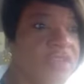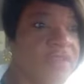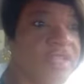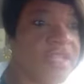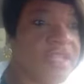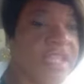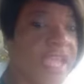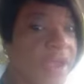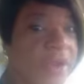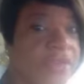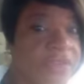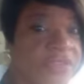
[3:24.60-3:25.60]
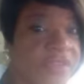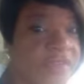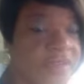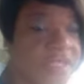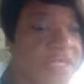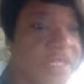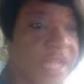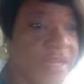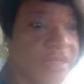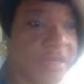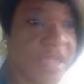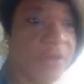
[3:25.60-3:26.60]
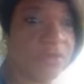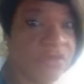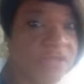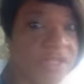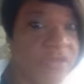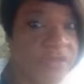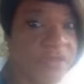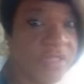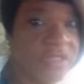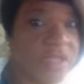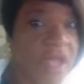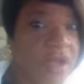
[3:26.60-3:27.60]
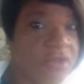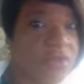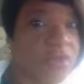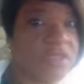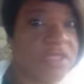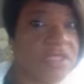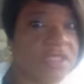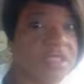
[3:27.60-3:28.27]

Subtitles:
even carry the $17.99 ones, the liver detox ones.